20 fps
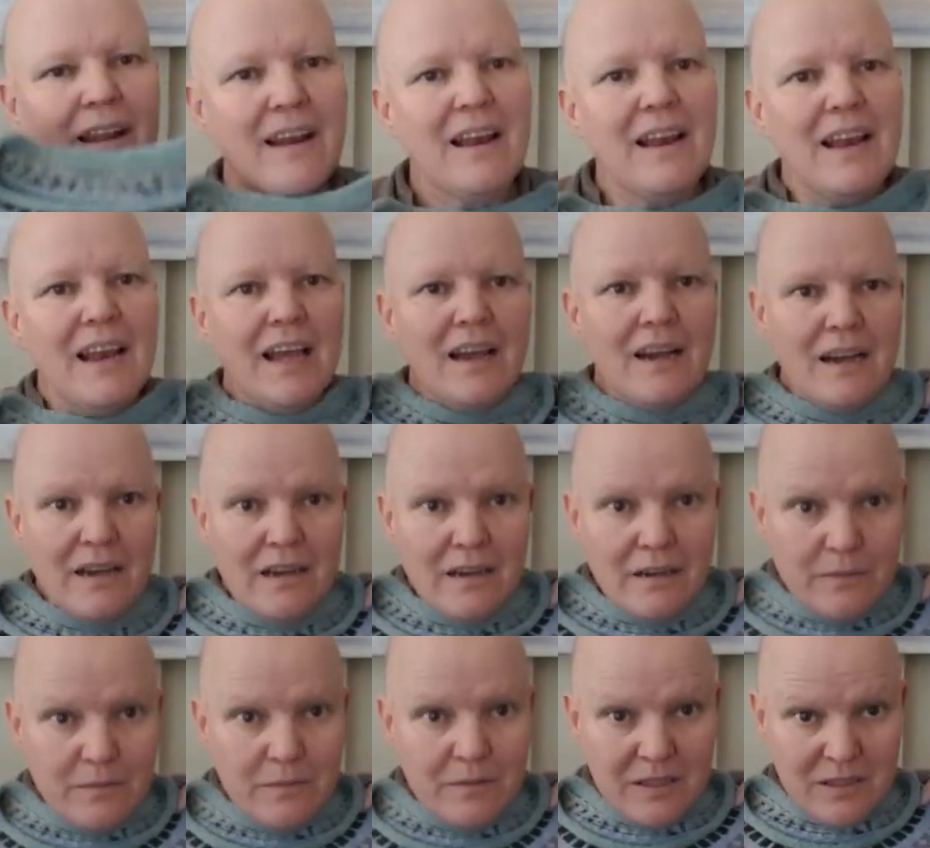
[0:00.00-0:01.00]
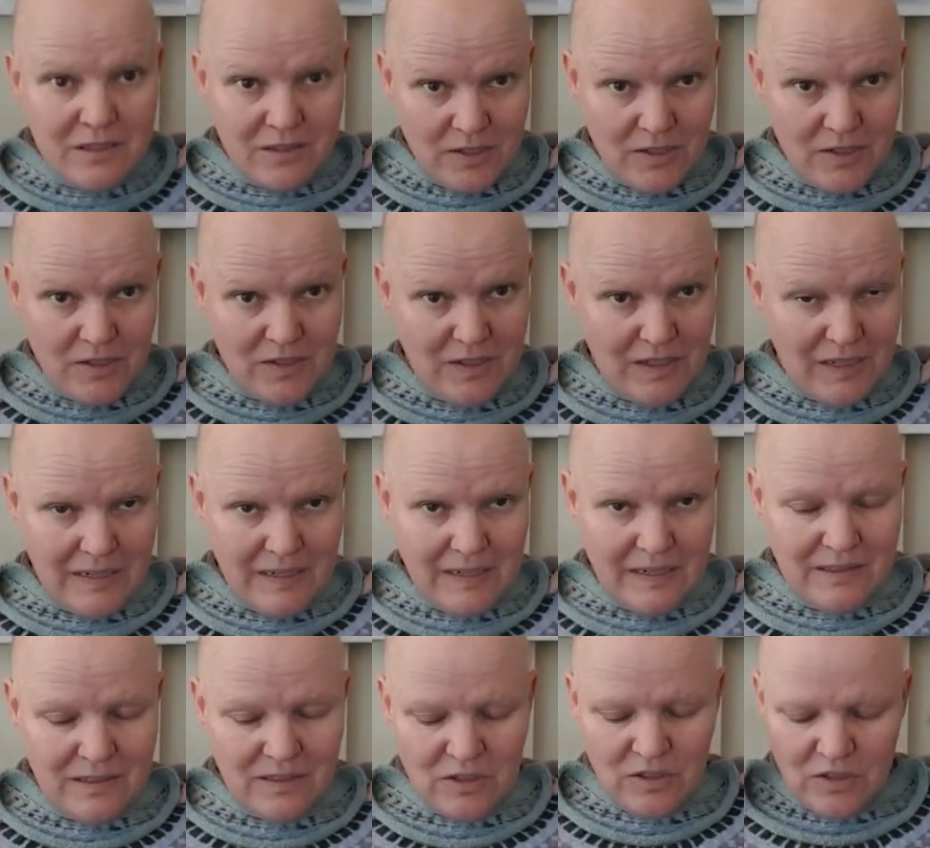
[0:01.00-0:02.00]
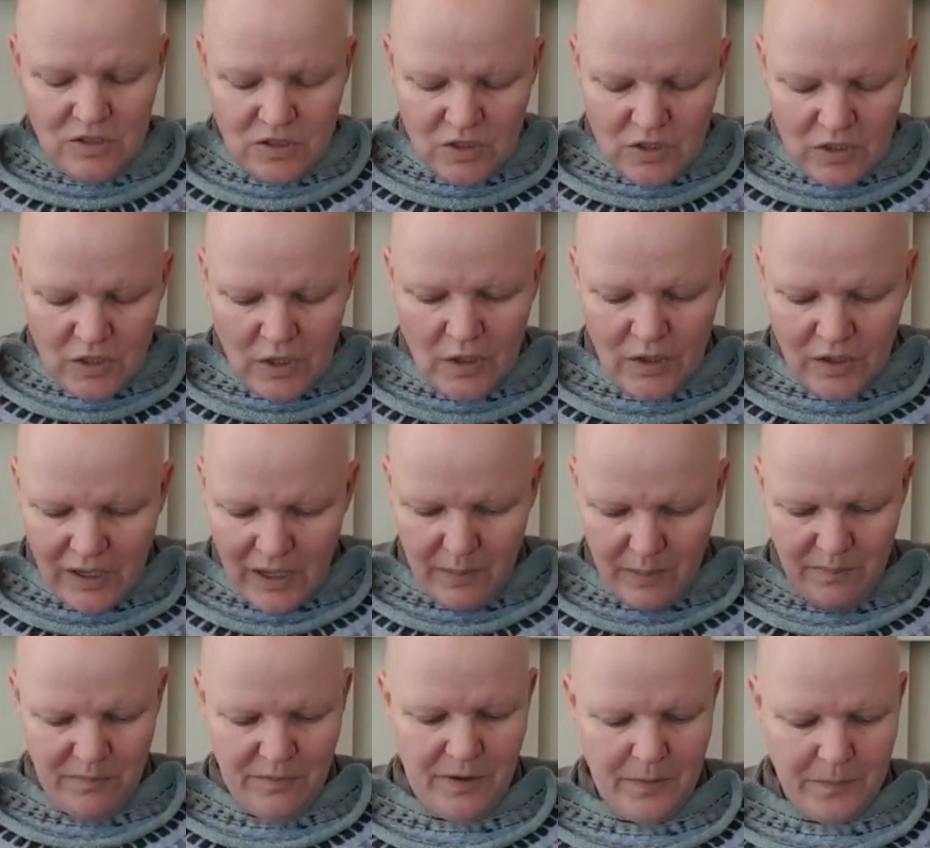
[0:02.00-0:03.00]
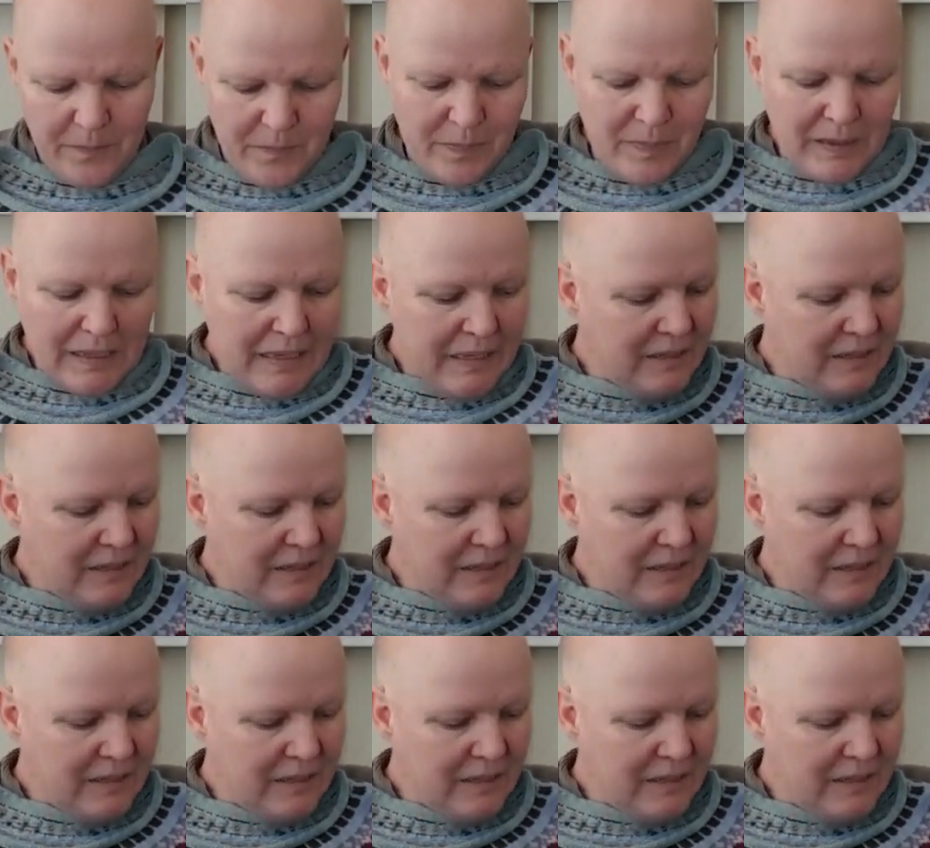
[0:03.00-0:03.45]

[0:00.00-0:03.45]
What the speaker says: And I love this jersey. It is just so comfy.